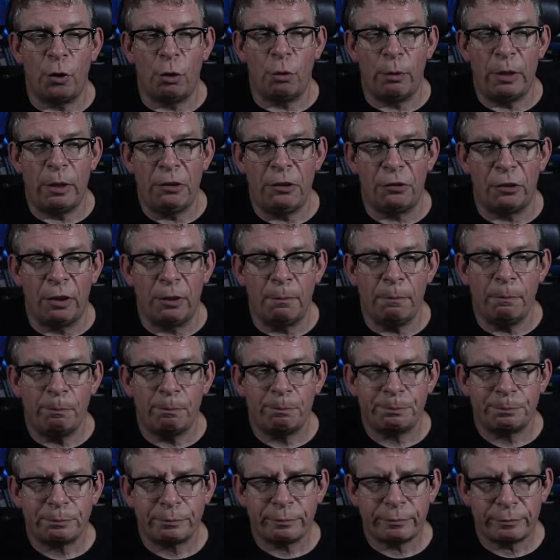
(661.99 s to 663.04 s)
reason.
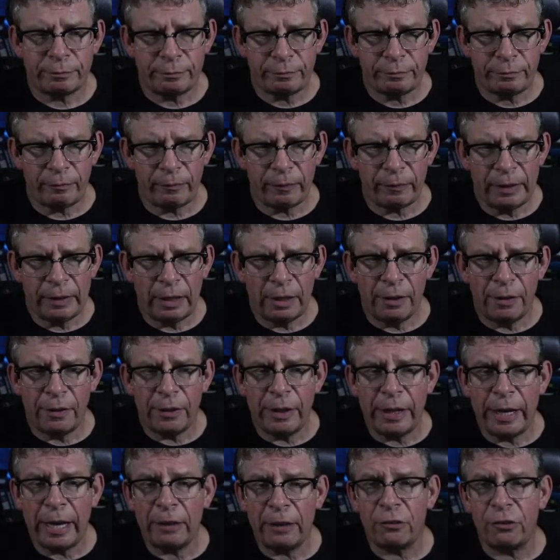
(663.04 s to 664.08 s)

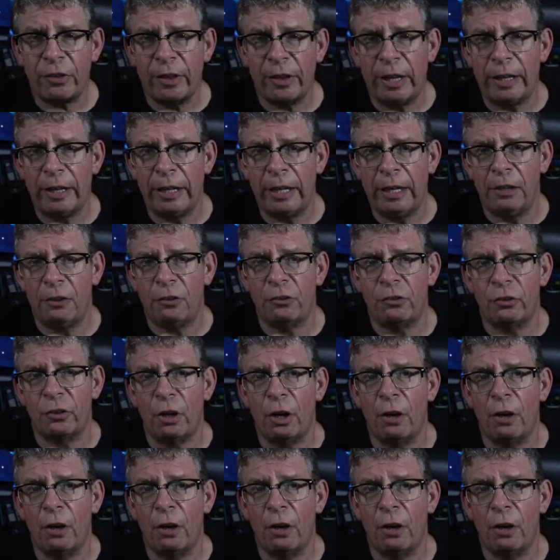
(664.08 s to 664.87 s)
The next thing is,